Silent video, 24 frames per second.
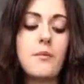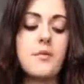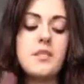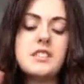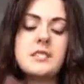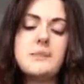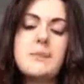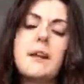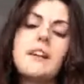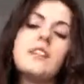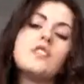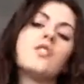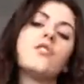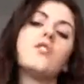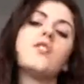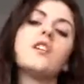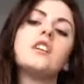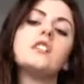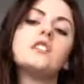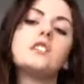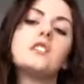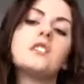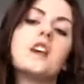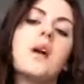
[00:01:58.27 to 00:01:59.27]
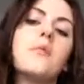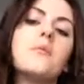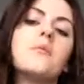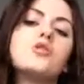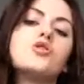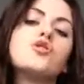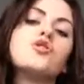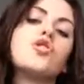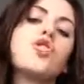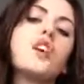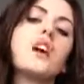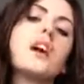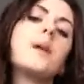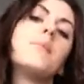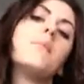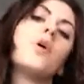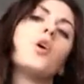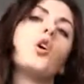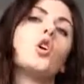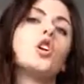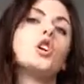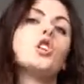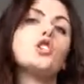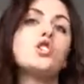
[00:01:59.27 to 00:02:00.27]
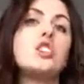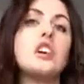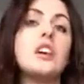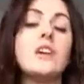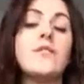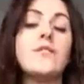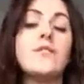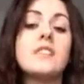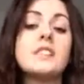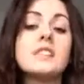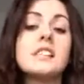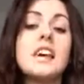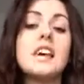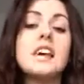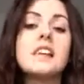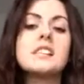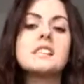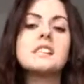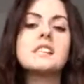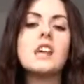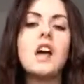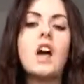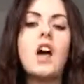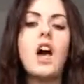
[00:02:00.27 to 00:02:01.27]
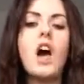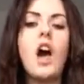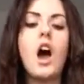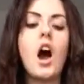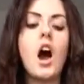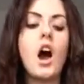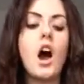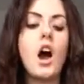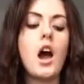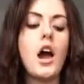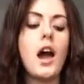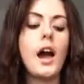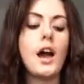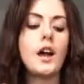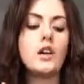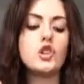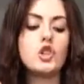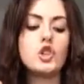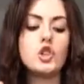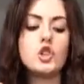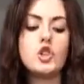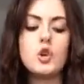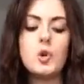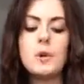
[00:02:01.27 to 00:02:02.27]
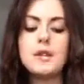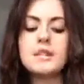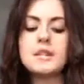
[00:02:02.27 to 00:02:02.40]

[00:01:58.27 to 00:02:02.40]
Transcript: split into 3, so chemistry, biology, physics. I do 2